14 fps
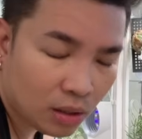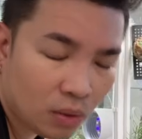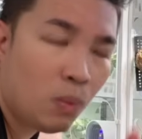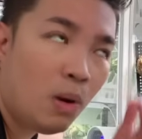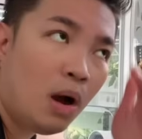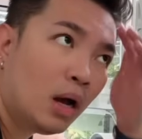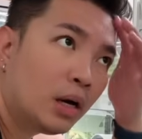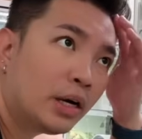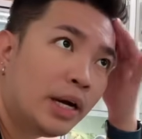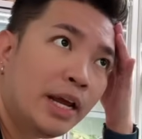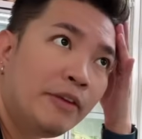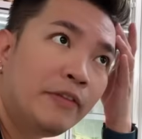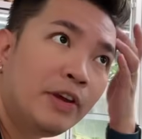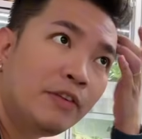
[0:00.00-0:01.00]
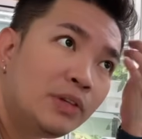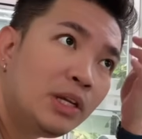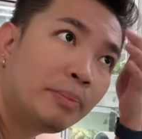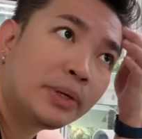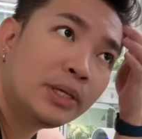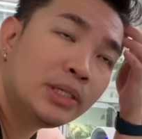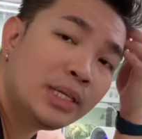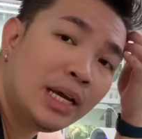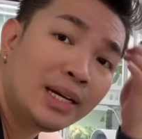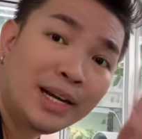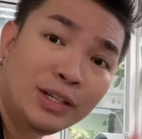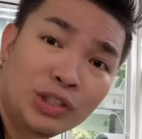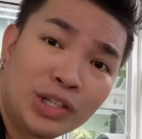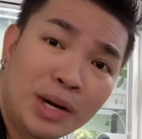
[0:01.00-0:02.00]
water and 50%
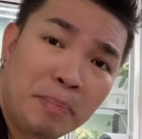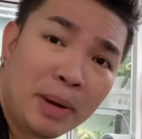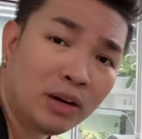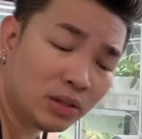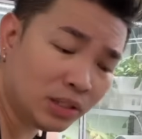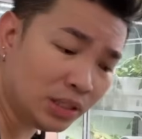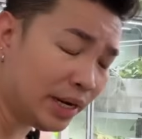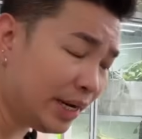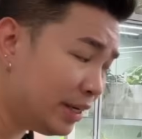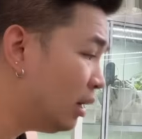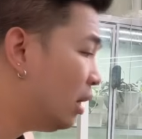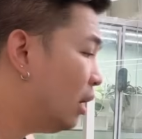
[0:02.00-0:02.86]
hydrogen peroxide